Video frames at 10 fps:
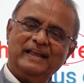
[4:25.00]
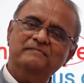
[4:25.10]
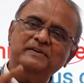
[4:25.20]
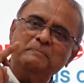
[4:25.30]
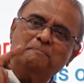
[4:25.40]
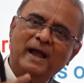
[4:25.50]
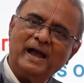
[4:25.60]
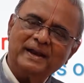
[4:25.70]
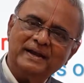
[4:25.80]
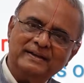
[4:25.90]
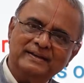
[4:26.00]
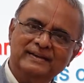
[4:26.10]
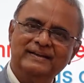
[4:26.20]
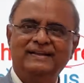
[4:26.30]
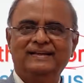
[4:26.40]
every parent,
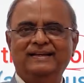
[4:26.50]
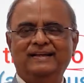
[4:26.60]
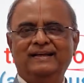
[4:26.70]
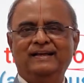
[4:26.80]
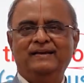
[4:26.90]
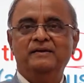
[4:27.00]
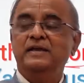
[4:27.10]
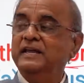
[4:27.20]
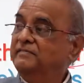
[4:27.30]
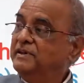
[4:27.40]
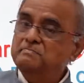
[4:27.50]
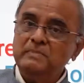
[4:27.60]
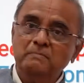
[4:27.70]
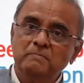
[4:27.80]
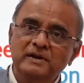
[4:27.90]
every
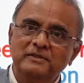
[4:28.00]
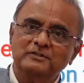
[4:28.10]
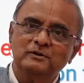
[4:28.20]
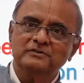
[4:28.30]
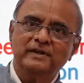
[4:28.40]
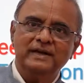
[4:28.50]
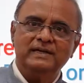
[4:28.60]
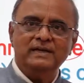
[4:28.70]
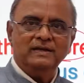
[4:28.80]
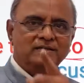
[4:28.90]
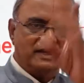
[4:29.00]
member of the society